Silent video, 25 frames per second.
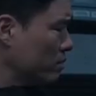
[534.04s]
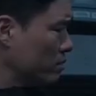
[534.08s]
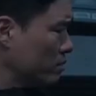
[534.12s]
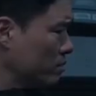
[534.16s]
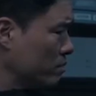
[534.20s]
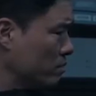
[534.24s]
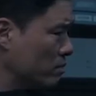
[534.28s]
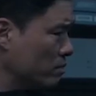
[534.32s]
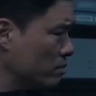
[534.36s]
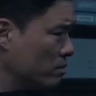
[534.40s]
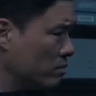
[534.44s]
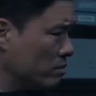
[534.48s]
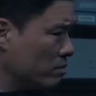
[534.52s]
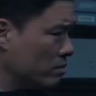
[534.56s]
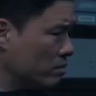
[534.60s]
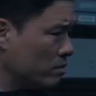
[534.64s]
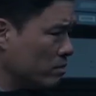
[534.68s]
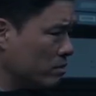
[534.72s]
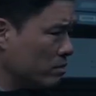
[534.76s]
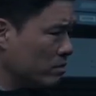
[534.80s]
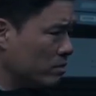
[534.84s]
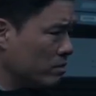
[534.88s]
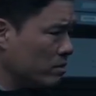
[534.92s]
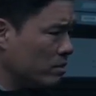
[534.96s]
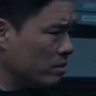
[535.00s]

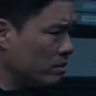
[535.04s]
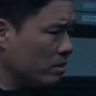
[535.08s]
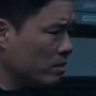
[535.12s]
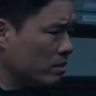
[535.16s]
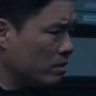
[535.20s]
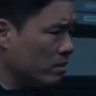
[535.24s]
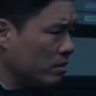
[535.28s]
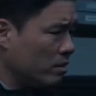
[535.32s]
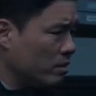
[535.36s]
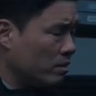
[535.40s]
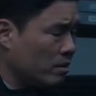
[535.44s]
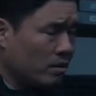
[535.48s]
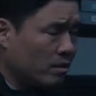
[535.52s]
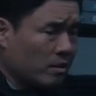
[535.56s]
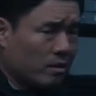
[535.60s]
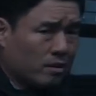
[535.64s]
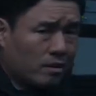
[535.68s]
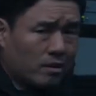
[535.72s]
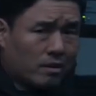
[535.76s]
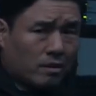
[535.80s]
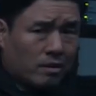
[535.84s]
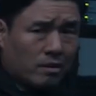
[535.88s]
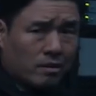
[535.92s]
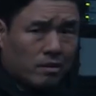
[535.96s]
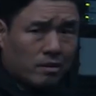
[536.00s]

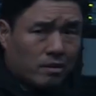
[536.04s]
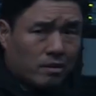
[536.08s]
The person shown says nothing.